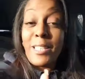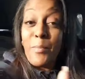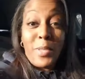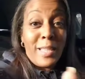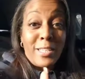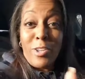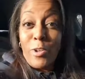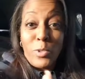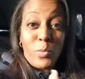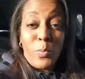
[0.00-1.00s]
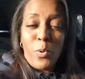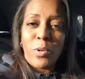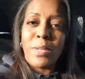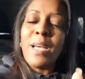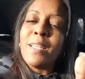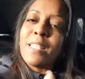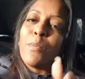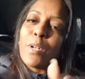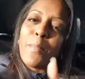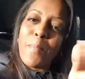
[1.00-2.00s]
that's something that's also important.
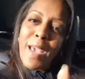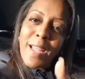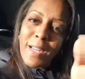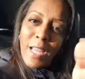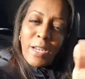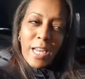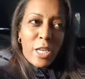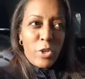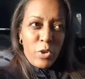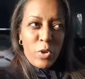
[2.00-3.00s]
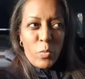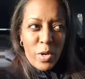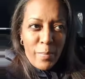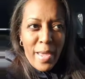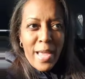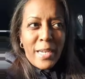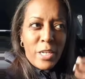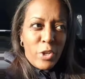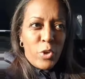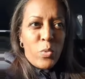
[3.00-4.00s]
See, when a man and, when a man
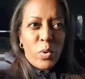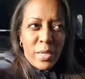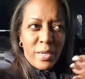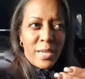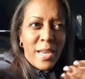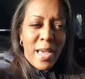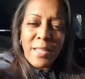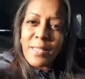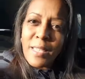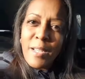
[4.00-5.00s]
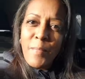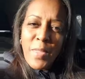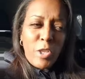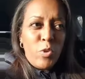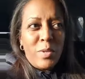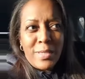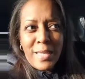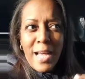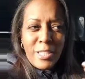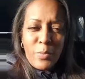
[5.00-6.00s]
and you connect and you
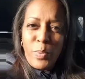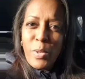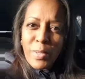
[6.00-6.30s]
decide to